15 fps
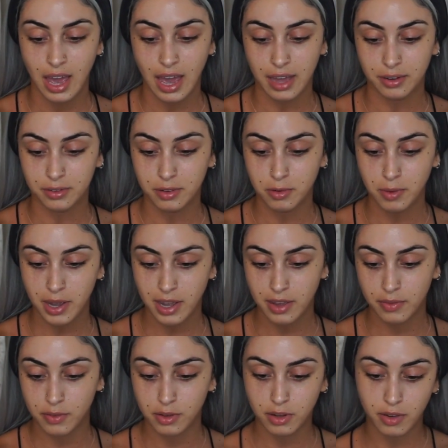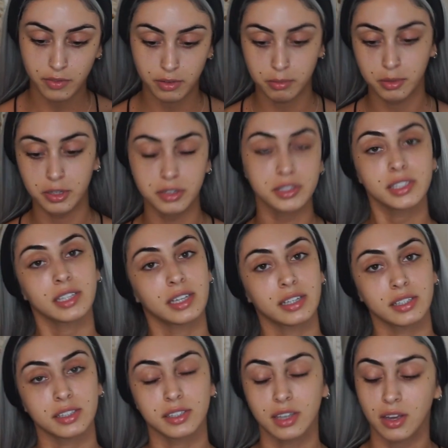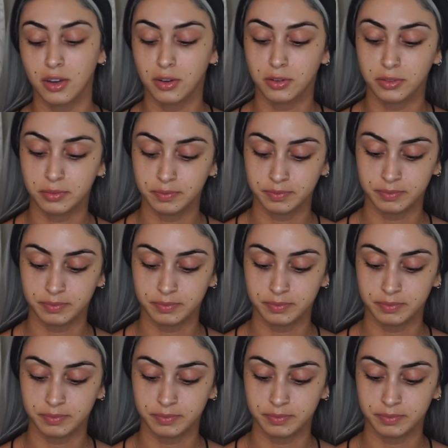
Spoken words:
I don't know why I feel comfortable using it, so